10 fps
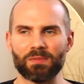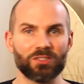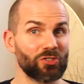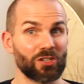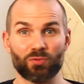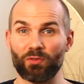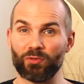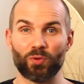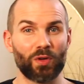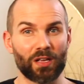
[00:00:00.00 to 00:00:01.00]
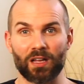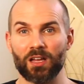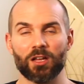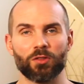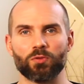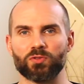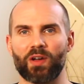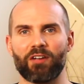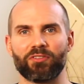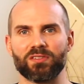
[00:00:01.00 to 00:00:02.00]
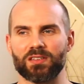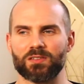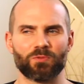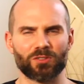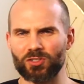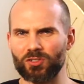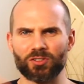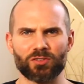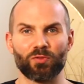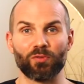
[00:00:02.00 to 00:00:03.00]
it means you're just reviewing those references and you're just